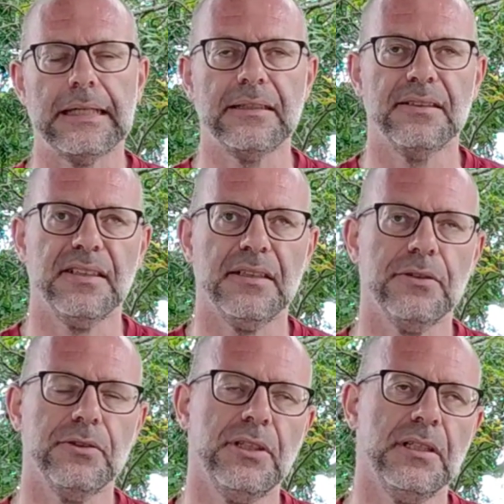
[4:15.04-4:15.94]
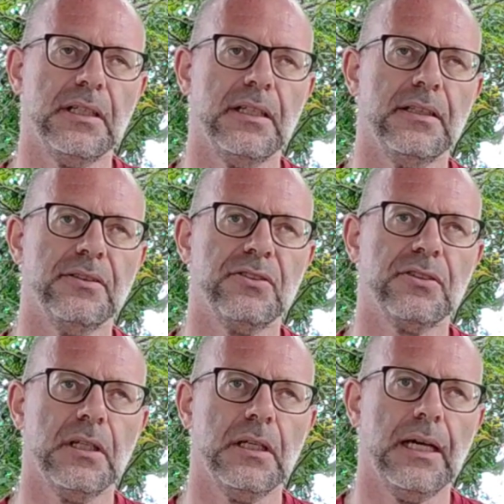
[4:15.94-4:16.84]
And the second thing
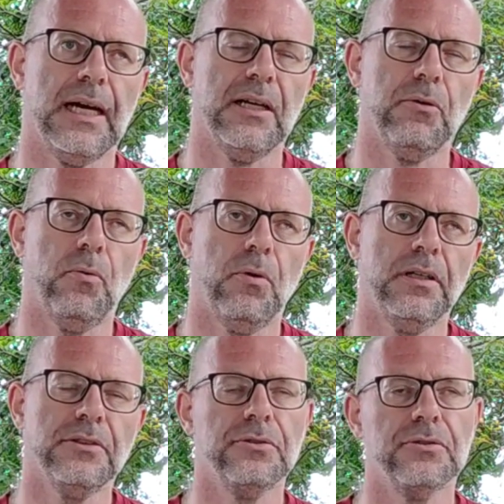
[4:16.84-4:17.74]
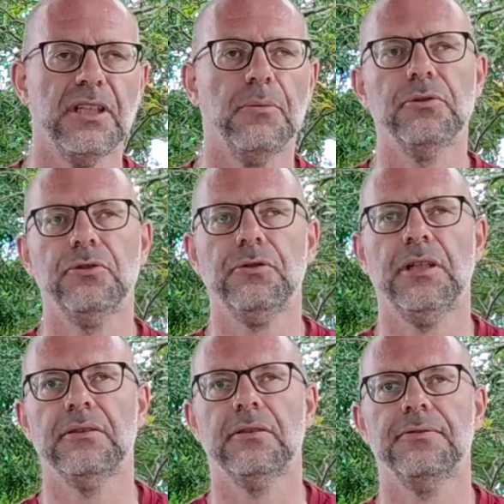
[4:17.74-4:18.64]
is, I want to
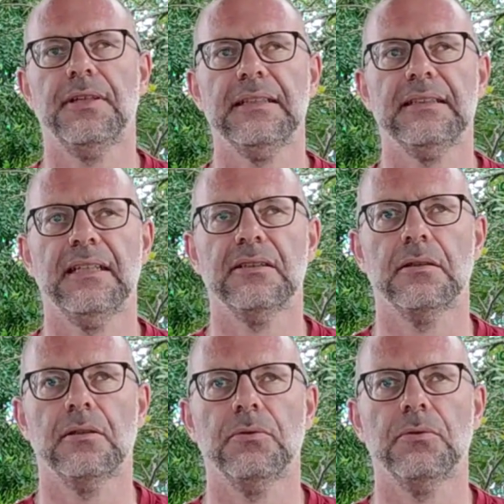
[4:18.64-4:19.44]
demonstrate the fact that